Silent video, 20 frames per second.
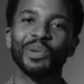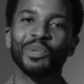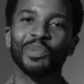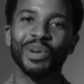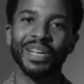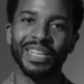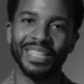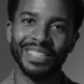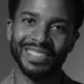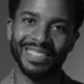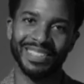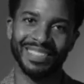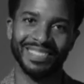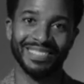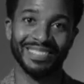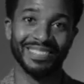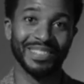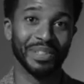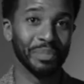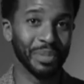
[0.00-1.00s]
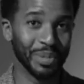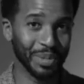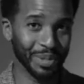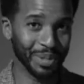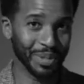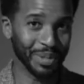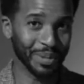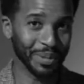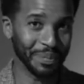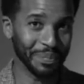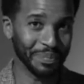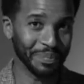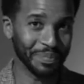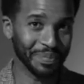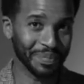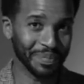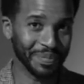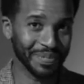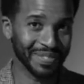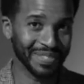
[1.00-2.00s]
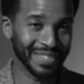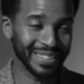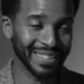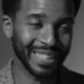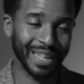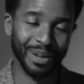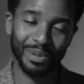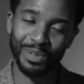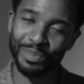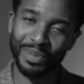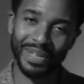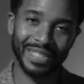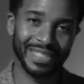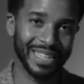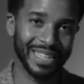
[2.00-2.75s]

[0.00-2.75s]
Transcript: Rent the musical. That was my